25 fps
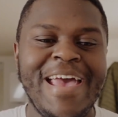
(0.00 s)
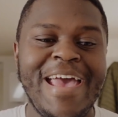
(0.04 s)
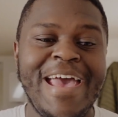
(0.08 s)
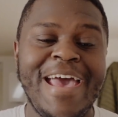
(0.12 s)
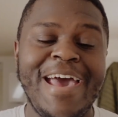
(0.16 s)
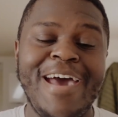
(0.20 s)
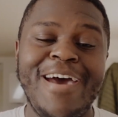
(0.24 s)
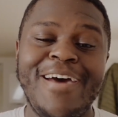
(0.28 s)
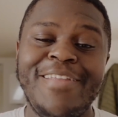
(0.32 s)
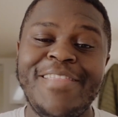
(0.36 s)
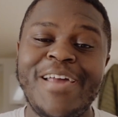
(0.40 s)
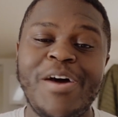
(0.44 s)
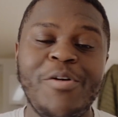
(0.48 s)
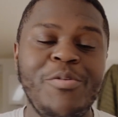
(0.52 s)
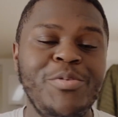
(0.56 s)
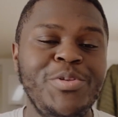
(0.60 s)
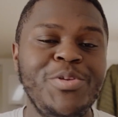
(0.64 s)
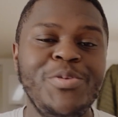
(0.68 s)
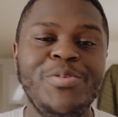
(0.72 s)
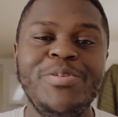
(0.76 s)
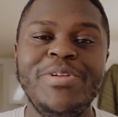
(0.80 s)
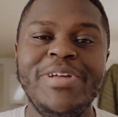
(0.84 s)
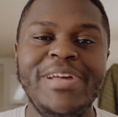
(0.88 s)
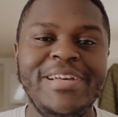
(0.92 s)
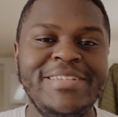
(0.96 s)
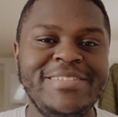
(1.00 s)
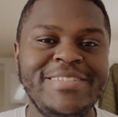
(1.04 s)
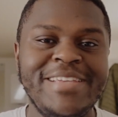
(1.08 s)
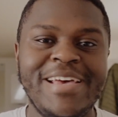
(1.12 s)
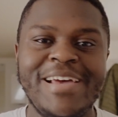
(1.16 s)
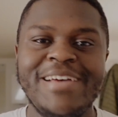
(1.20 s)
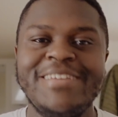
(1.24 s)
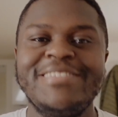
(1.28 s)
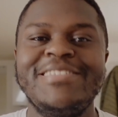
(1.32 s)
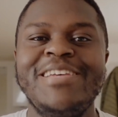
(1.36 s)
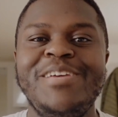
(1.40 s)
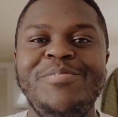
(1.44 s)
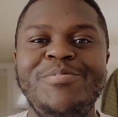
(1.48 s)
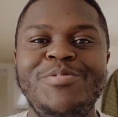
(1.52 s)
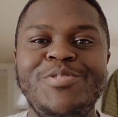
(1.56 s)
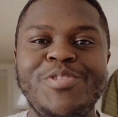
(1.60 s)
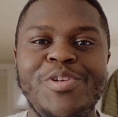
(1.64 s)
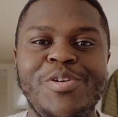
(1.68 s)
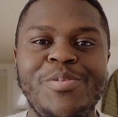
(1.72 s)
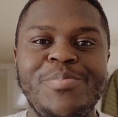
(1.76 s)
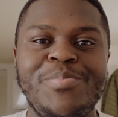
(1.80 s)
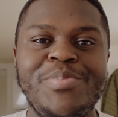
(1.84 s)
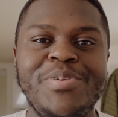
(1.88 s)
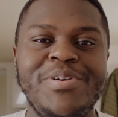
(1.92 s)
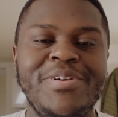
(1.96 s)
That will do the exact same
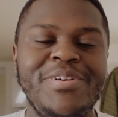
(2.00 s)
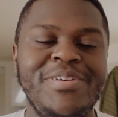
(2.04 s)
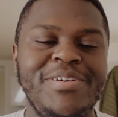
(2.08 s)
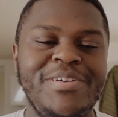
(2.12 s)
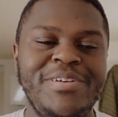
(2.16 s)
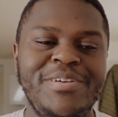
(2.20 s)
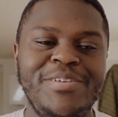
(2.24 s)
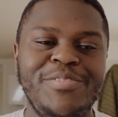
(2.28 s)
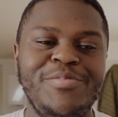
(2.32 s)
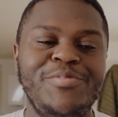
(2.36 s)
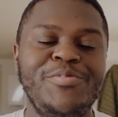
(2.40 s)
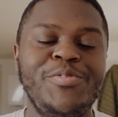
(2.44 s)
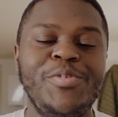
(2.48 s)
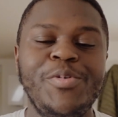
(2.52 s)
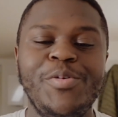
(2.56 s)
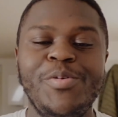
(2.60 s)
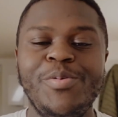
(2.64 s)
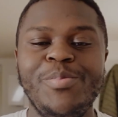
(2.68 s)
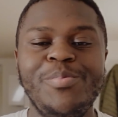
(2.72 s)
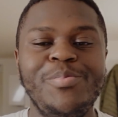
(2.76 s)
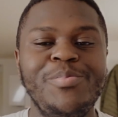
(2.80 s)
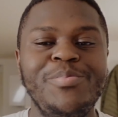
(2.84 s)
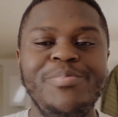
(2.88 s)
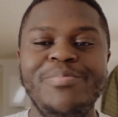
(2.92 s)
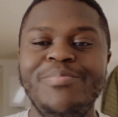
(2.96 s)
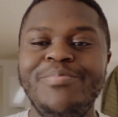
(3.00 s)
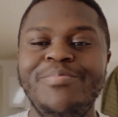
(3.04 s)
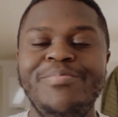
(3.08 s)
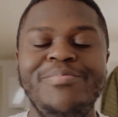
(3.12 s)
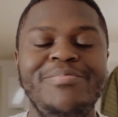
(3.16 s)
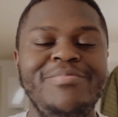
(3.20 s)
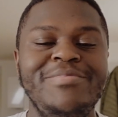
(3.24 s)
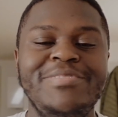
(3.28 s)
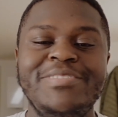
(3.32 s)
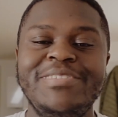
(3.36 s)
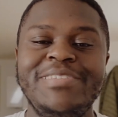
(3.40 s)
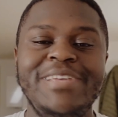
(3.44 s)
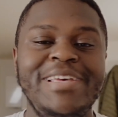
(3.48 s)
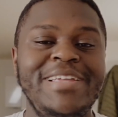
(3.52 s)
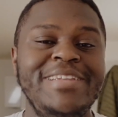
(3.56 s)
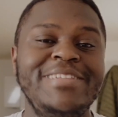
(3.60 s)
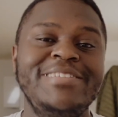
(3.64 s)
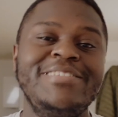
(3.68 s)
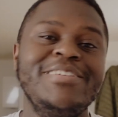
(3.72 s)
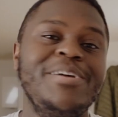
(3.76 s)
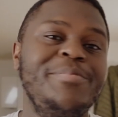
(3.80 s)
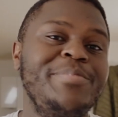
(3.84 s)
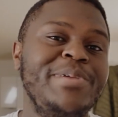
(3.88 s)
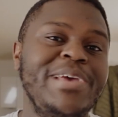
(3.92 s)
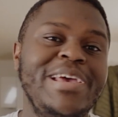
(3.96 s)
job for, in
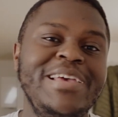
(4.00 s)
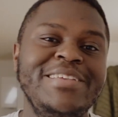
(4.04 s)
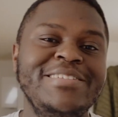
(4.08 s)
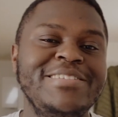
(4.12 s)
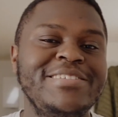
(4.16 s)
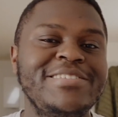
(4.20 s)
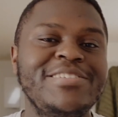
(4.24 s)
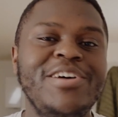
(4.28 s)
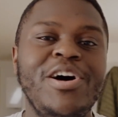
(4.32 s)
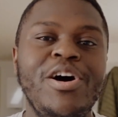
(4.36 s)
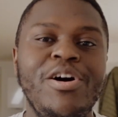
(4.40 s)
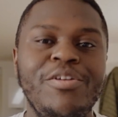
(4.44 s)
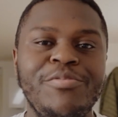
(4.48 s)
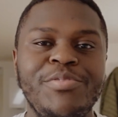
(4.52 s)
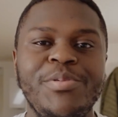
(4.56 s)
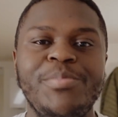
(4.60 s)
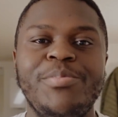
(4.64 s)
some cases, half the